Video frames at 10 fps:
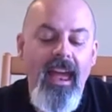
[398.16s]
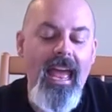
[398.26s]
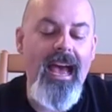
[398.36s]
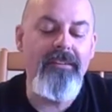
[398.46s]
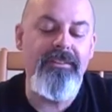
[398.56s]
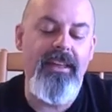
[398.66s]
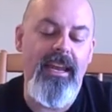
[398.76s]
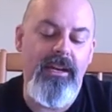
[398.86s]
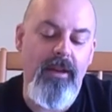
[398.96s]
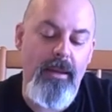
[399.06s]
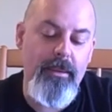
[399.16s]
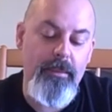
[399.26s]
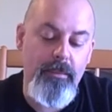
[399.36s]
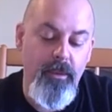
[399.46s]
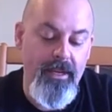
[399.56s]
After that, a
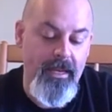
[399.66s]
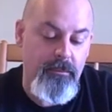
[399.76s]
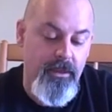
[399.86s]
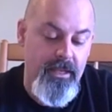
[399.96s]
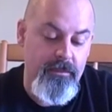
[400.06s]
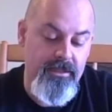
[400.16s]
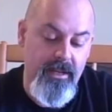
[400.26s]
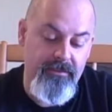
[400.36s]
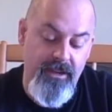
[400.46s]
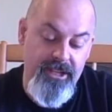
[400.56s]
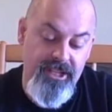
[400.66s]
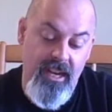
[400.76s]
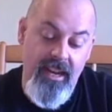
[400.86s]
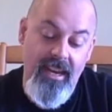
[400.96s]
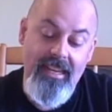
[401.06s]
crybaby boy named William stood up very
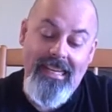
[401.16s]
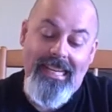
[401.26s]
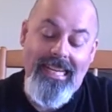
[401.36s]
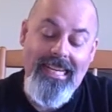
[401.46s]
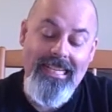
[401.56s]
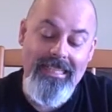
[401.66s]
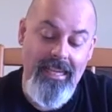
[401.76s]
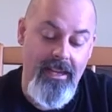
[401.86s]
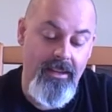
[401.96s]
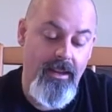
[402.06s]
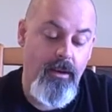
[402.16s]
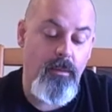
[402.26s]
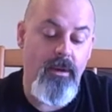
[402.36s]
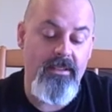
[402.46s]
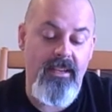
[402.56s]
shy. And he said
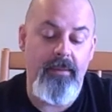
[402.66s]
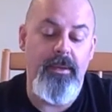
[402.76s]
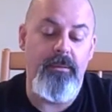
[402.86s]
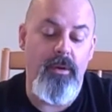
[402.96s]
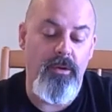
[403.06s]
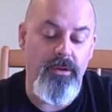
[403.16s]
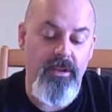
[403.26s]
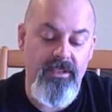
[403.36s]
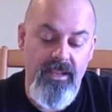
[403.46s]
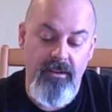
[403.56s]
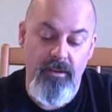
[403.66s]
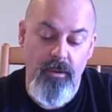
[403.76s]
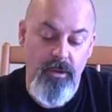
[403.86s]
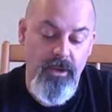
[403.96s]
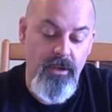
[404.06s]
one time he rode a scary
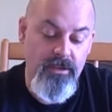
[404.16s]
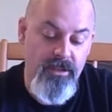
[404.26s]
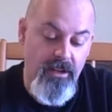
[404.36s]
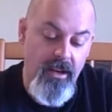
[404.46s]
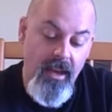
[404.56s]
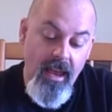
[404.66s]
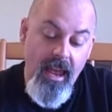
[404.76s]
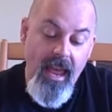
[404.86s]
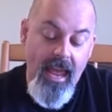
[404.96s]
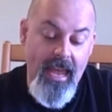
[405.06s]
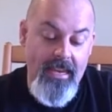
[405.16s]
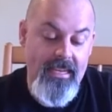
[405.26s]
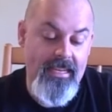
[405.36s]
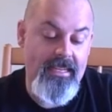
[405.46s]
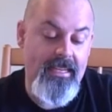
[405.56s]
roller coaster and
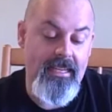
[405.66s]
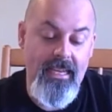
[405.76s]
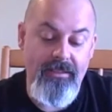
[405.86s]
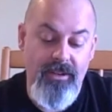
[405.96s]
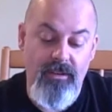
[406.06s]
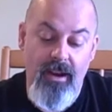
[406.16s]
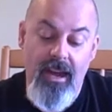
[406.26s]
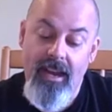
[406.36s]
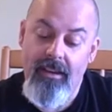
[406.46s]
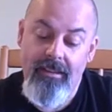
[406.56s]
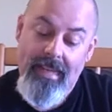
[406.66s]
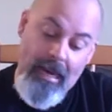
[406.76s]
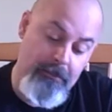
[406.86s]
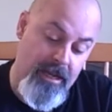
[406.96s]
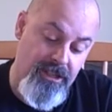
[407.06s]
he didn't even cry
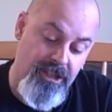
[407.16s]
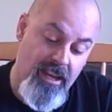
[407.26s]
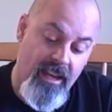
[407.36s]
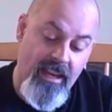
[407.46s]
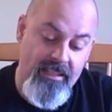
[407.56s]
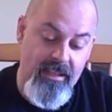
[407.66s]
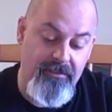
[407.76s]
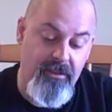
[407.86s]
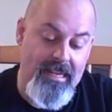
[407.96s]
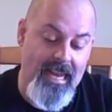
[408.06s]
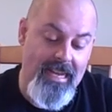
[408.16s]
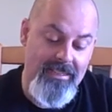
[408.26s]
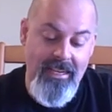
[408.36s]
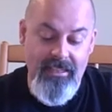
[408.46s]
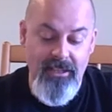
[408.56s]
that much, except for he
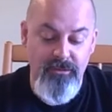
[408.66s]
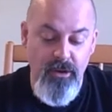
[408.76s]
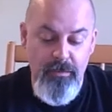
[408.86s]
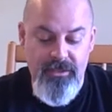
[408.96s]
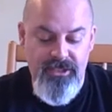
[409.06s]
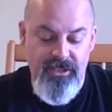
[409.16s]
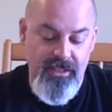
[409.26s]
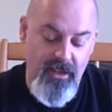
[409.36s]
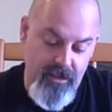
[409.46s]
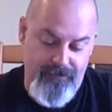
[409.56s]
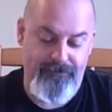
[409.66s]
accidentally threw up his chili dog.